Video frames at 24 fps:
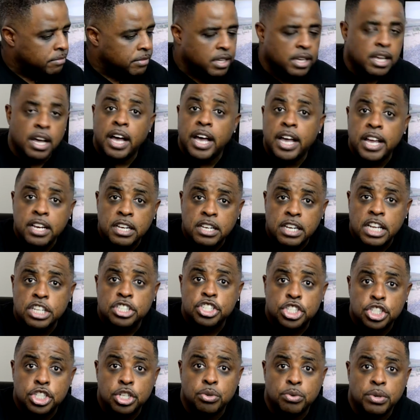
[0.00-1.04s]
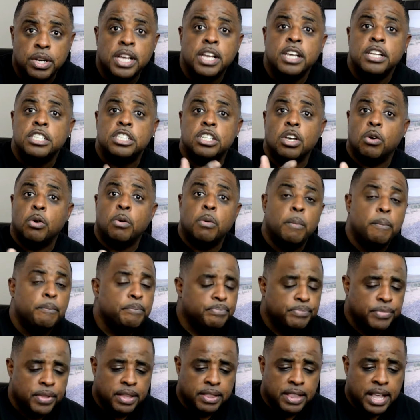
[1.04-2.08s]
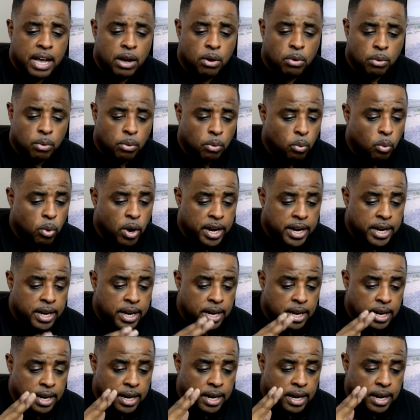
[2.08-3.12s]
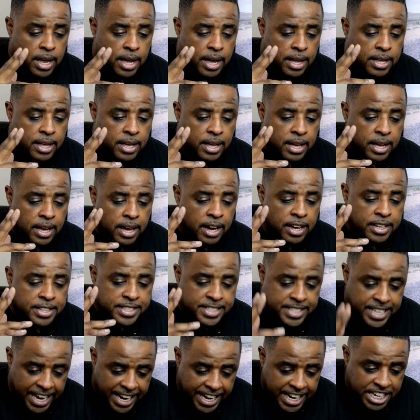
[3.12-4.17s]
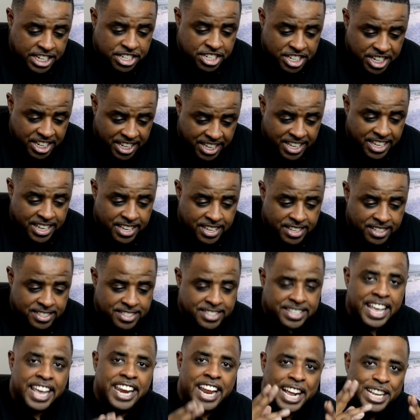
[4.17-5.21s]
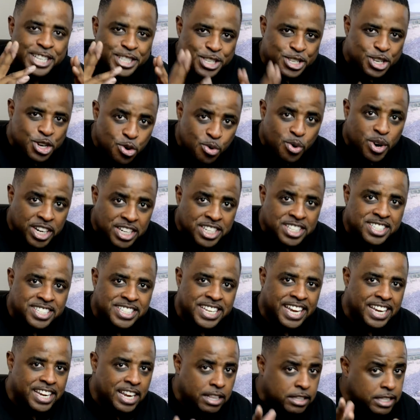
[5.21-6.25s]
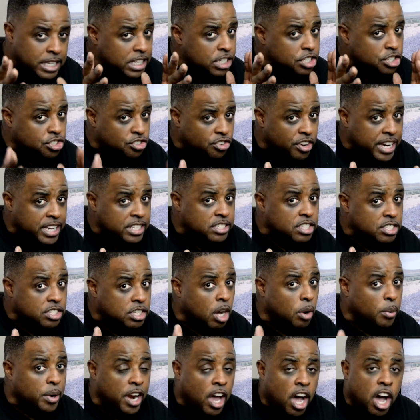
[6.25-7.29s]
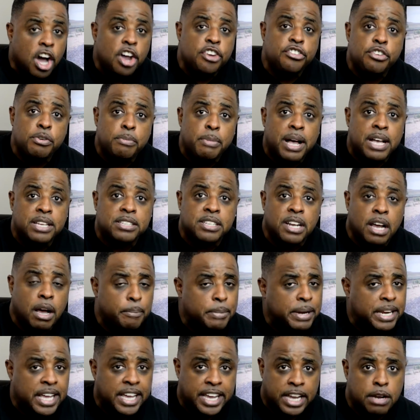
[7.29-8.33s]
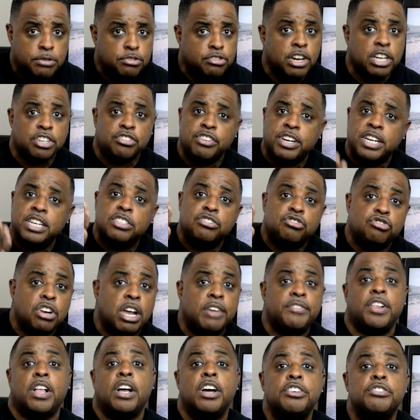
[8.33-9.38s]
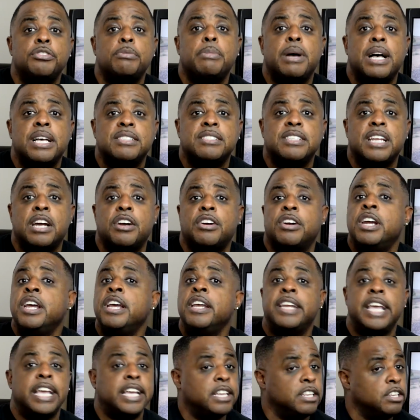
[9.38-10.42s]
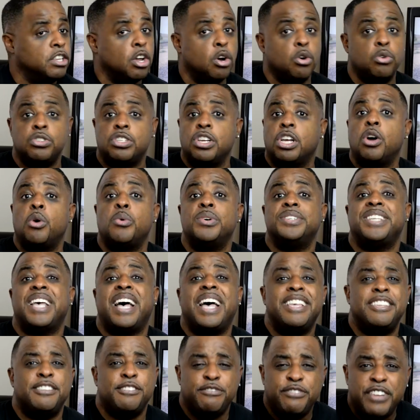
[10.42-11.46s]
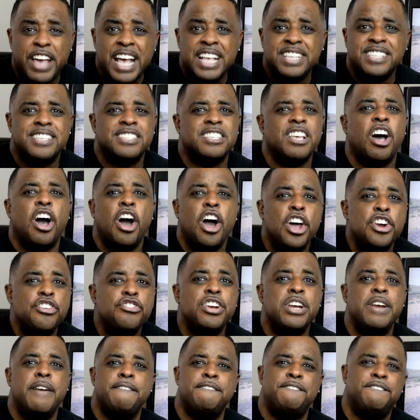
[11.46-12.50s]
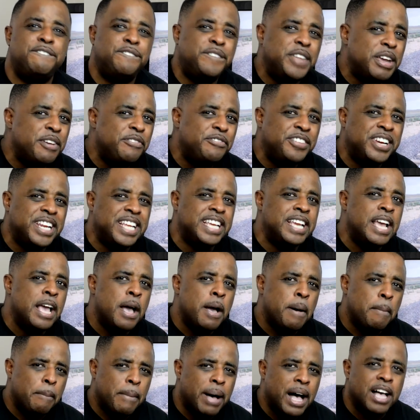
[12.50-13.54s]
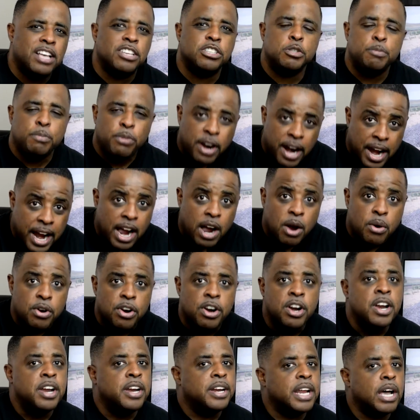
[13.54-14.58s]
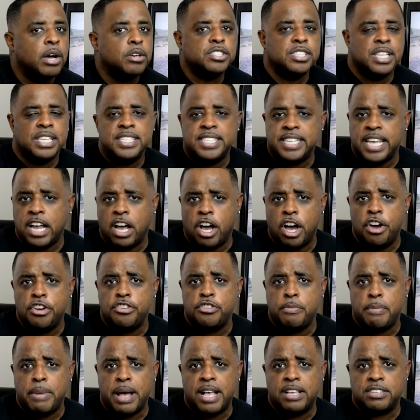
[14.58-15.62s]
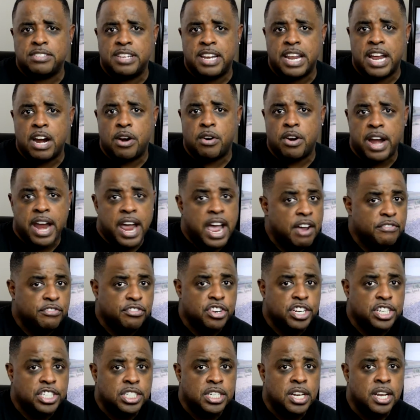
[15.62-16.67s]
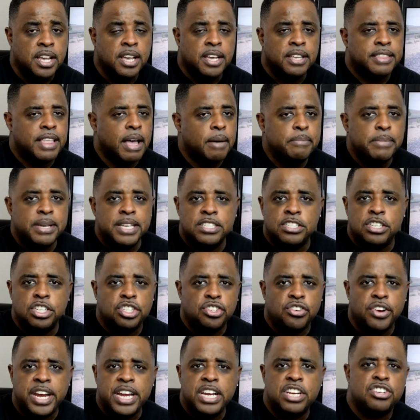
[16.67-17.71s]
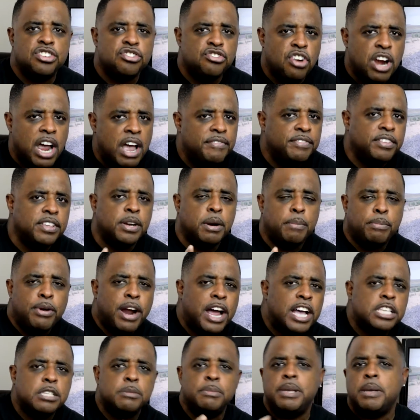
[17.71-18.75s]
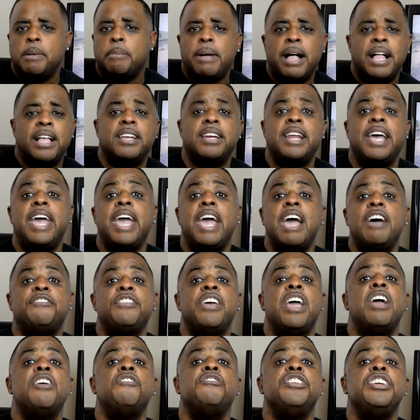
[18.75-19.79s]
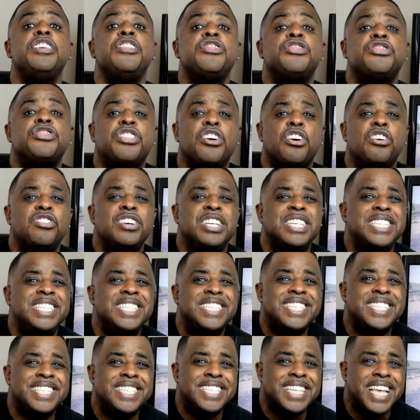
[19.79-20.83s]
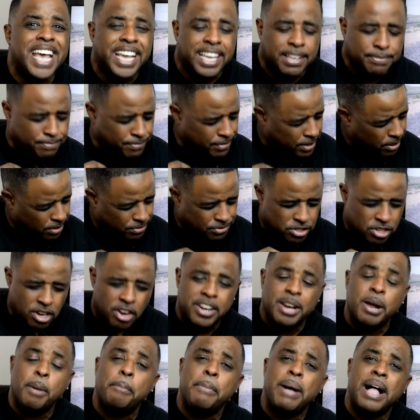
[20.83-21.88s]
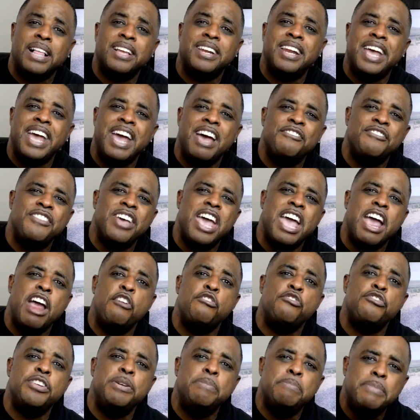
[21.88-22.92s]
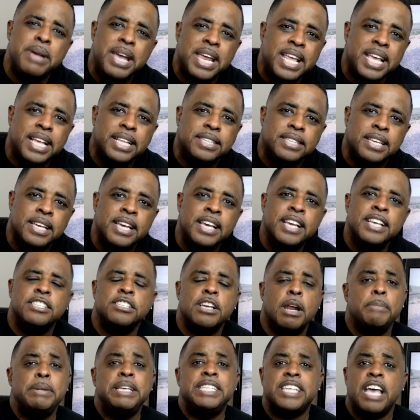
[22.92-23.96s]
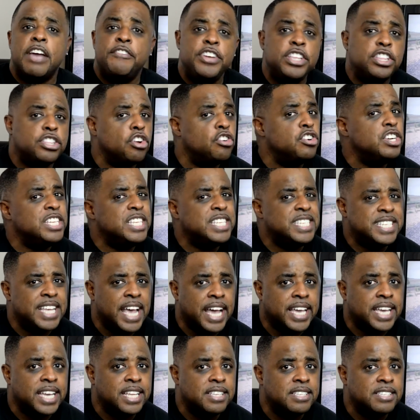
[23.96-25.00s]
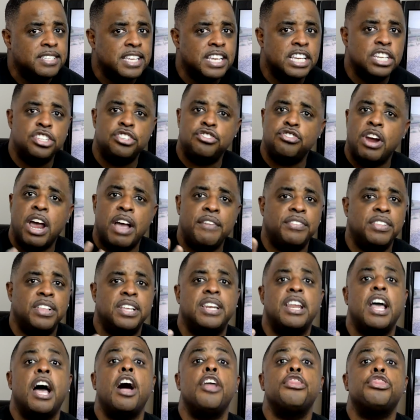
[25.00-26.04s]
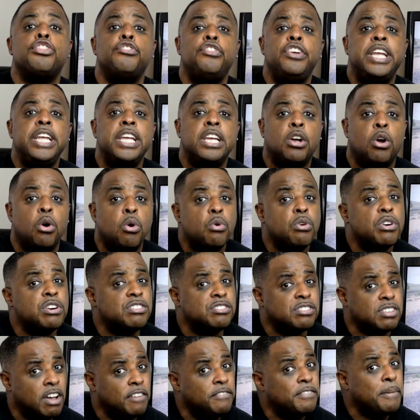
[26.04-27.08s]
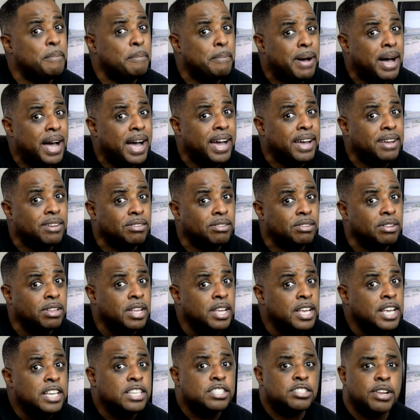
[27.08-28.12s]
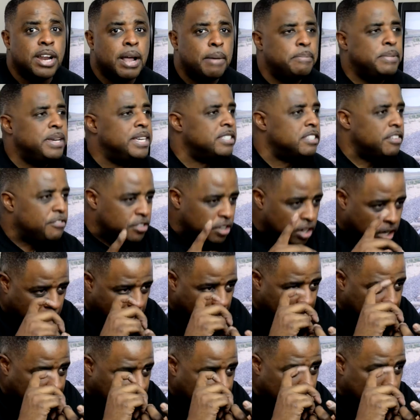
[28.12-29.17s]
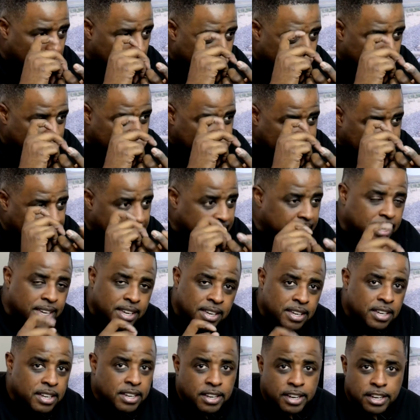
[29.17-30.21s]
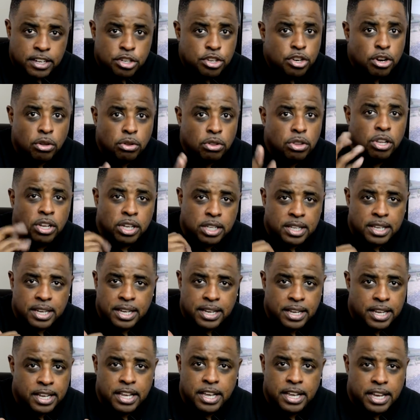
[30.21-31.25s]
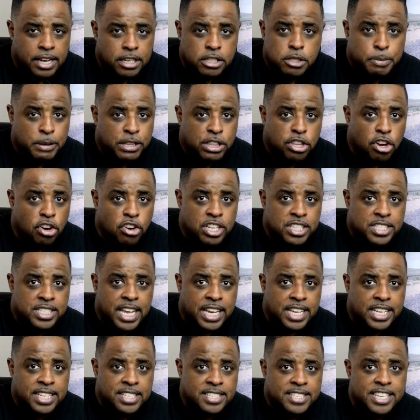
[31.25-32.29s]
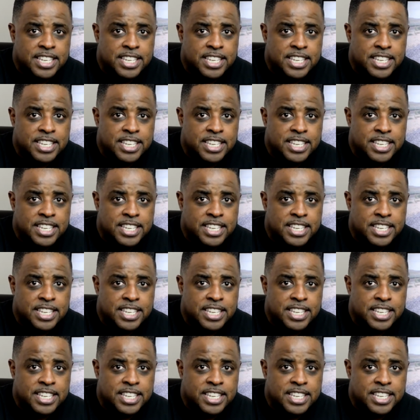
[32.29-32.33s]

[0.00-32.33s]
Go ahead and let's shoot. So now what a danger is that I do understand that these trains is going one hundred miles an hour. I mean, the Amtrak train is driving one hundred miles an hour. They're known to go as, as fast as one hundred fifty miles per hour. Now, so let's say one hundred miles an hour average. That means the train is traveling approximately a mile and a half every thirty seconds. No, sorry, a mile and a half every minute. So that means every thirty seconds is traveling three quarters of a mile. So that means if you're kind of getting busy, and you don't look, and it's been thirty seconds